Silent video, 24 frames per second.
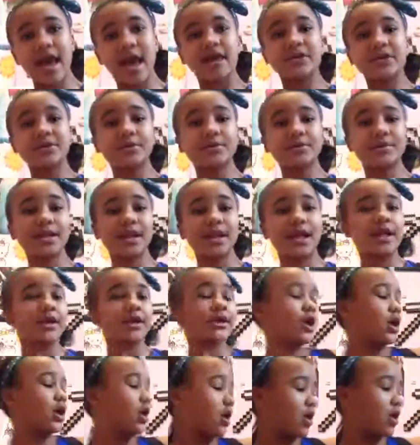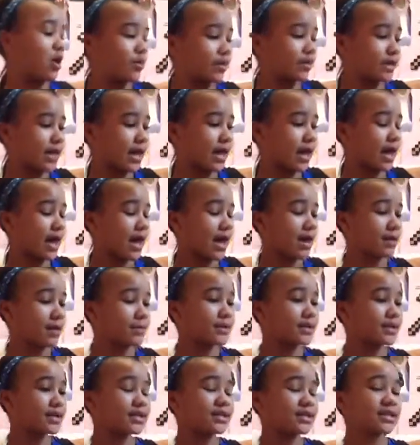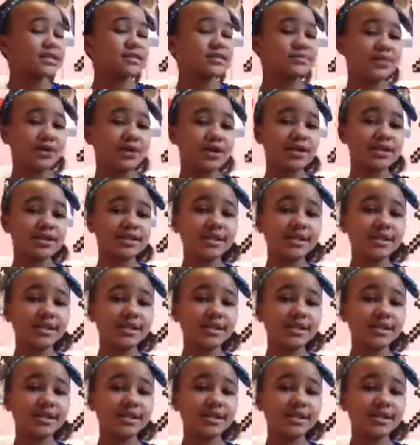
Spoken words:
And they'll be like, oh yeah, I'm reading this book.